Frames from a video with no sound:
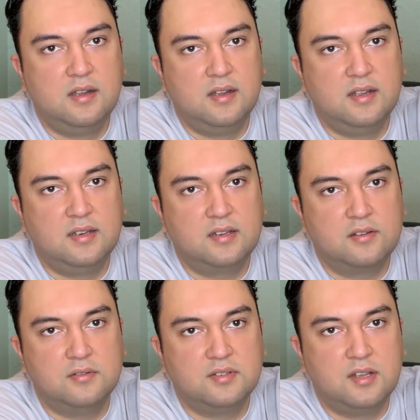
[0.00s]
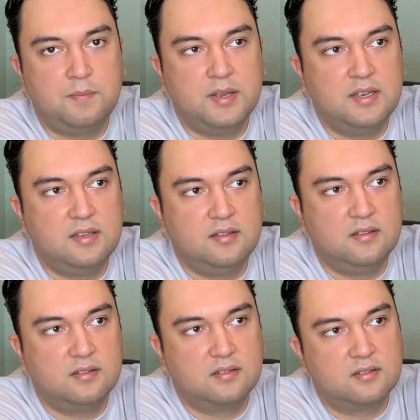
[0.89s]
and it goes up and
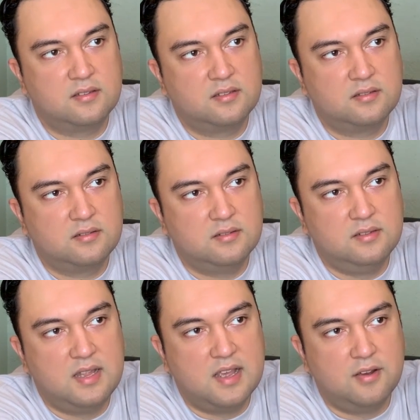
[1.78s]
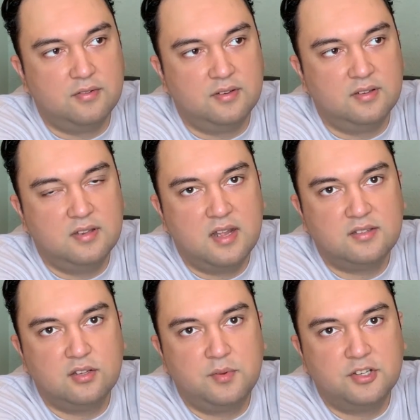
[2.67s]
down. Not
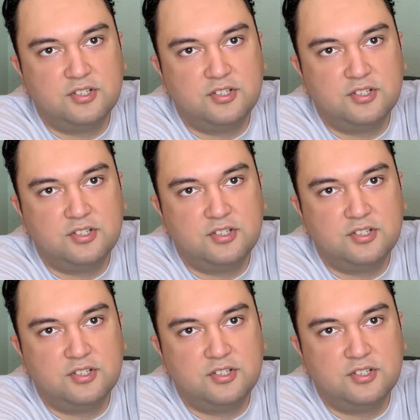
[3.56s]
so much